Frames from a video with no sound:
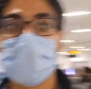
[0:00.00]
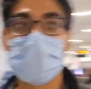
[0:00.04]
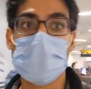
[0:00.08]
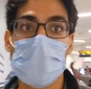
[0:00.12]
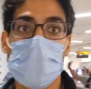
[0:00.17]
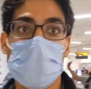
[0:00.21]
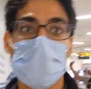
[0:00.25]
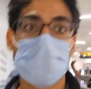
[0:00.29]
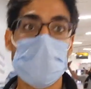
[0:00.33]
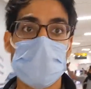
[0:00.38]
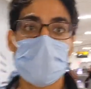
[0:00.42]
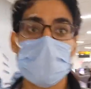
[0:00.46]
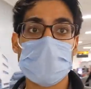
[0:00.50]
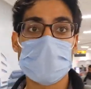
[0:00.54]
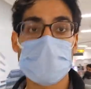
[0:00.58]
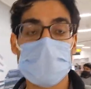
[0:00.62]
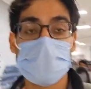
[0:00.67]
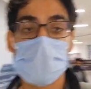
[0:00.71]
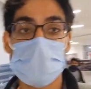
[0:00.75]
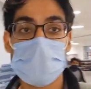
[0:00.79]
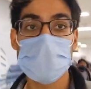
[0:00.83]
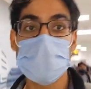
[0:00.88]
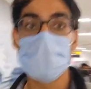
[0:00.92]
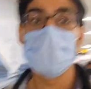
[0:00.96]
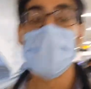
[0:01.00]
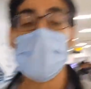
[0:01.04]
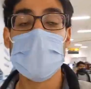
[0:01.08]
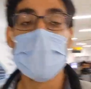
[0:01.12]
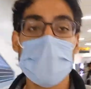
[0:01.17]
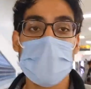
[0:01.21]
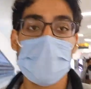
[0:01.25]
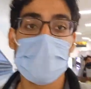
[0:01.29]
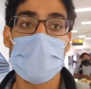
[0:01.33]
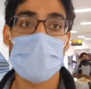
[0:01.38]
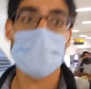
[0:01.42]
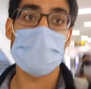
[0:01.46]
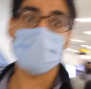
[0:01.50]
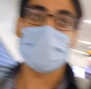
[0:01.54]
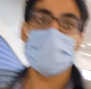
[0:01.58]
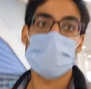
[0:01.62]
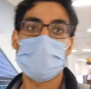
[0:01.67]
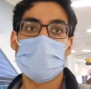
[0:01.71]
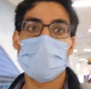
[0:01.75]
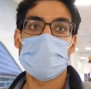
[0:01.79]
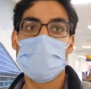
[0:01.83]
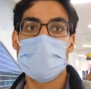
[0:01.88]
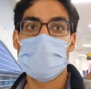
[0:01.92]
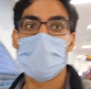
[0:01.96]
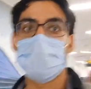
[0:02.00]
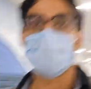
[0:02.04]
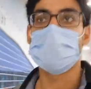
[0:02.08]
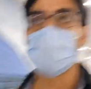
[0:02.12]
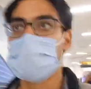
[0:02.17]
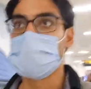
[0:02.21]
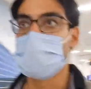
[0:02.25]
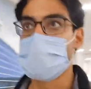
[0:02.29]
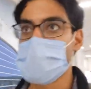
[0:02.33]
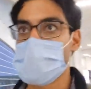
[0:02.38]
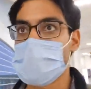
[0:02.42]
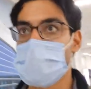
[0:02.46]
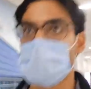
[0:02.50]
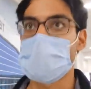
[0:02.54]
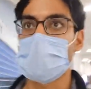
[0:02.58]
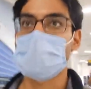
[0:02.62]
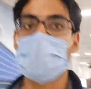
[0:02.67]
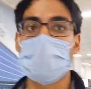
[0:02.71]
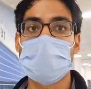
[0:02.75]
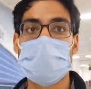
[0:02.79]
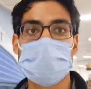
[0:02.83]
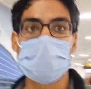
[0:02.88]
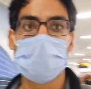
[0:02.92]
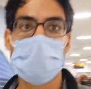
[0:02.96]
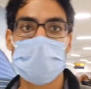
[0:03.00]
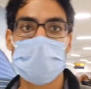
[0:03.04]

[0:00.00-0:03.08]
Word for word: to America and uh, first like I'm